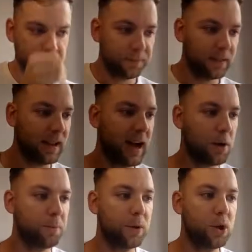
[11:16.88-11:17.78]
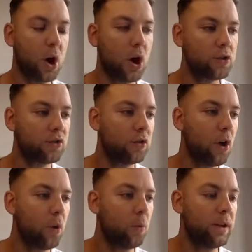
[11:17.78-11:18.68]
Now, because
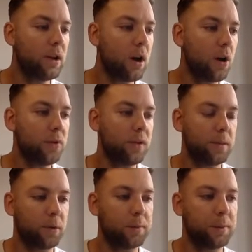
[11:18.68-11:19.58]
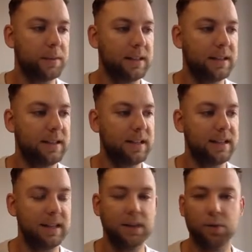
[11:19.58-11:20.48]
we know that the probability is
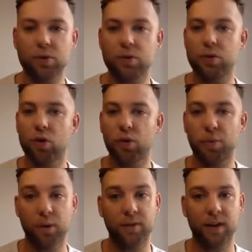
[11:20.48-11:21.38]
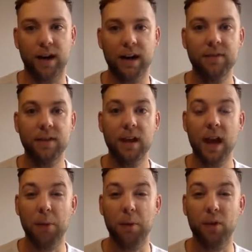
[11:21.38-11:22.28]
equal to 0.5,
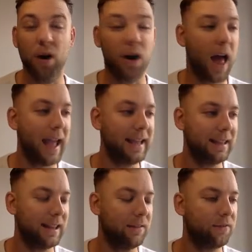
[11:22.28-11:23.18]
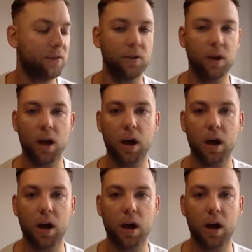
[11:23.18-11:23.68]
and we've got 8 different,